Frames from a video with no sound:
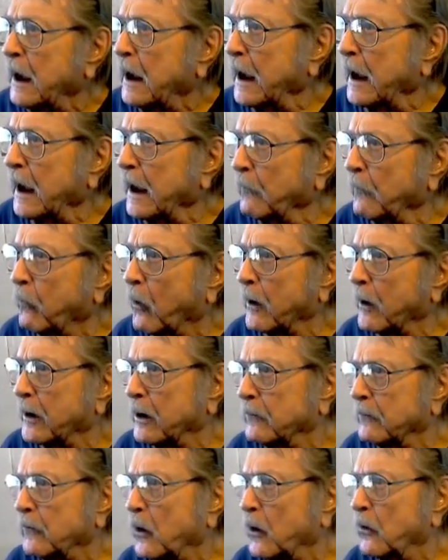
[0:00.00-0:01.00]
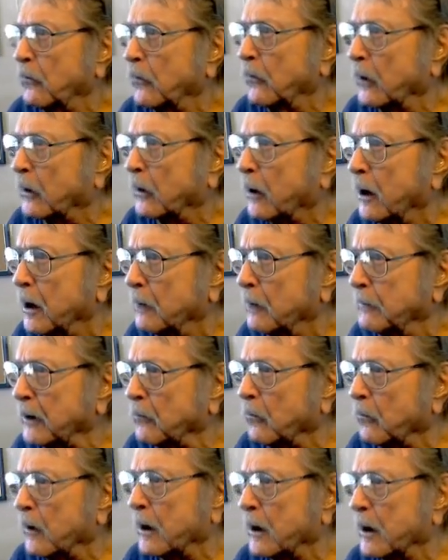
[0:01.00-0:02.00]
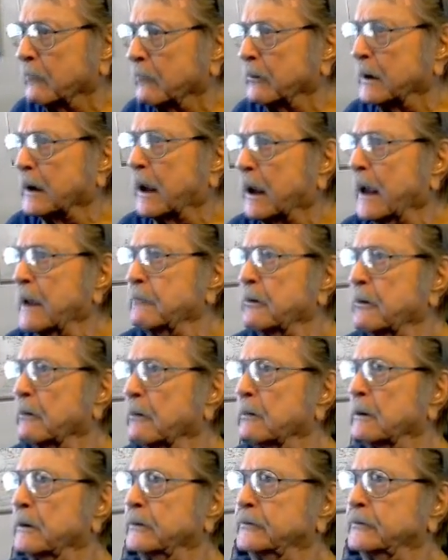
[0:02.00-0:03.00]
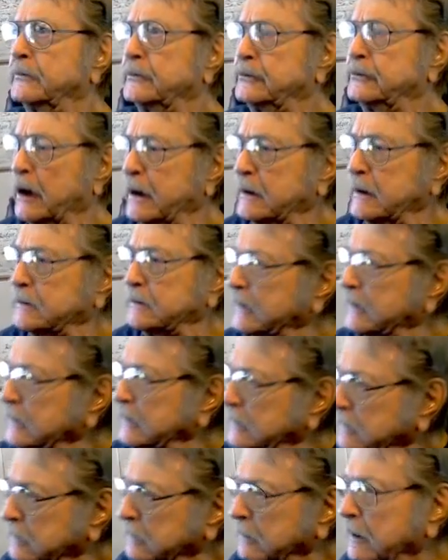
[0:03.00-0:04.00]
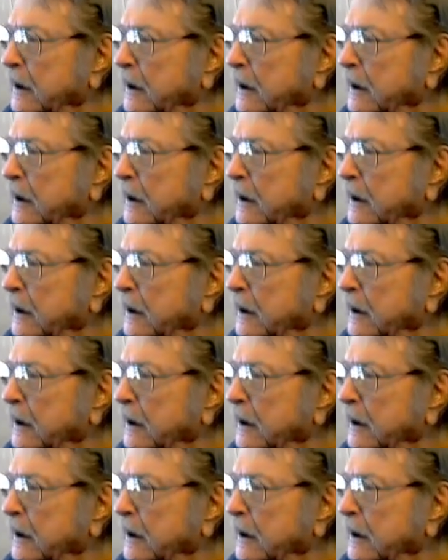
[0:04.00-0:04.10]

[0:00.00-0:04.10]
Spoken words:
and what I've overcome and what I'm capable of achieving.